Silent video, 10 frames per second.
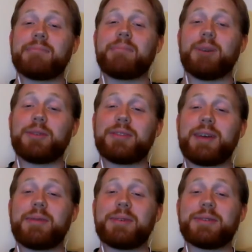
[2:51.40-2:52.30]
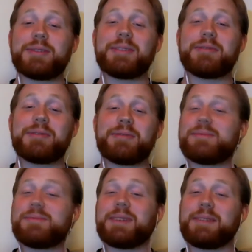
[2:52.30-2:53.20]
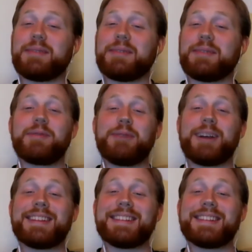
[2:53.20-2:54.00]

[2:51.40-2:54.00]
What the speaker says: birthday wishes of a few friends.